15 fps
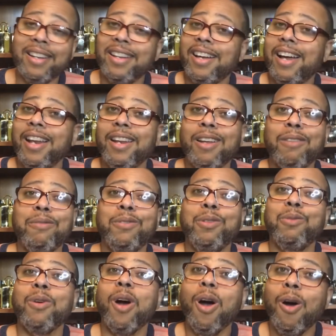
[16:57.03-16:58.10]
I love
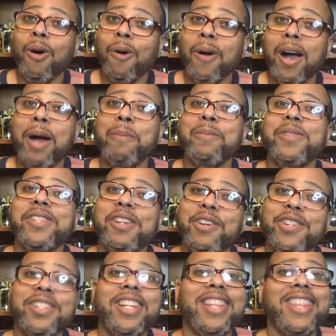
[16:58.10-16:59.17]
you all. I'm
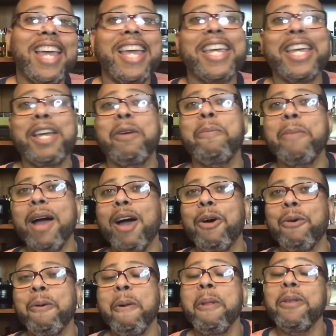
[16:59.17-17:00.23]
seriously thinking
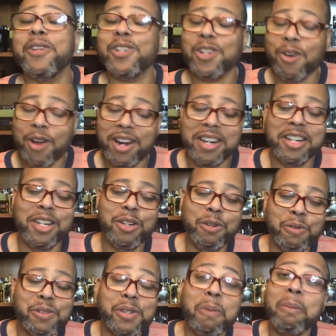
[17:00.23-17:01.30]
about starting to
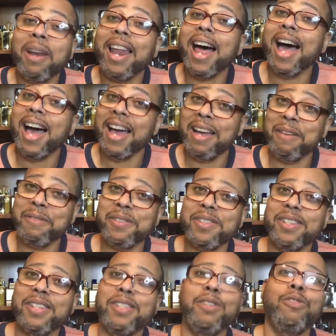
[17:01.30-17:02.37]
do some
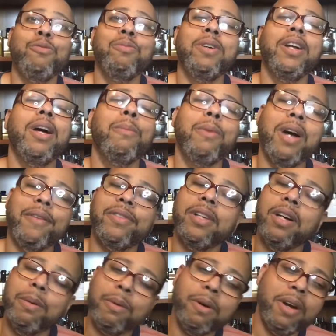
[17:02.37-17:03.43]
lives too, but I'm gonna have
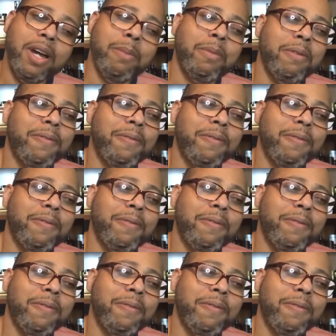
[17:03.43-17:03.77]
to upgrade my